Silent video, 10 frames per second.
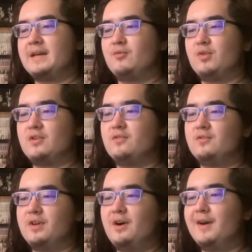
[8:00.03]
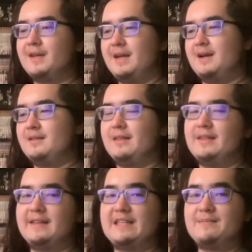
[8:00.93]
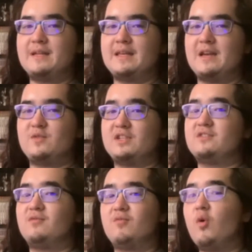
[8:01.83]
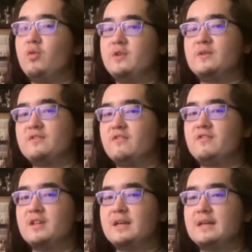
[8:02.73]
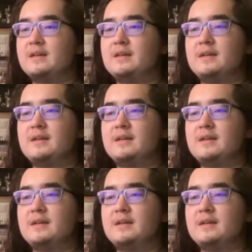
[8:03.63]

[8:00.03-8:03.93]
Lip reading: were told on the island that the Demon King was just a role he was fulfilling,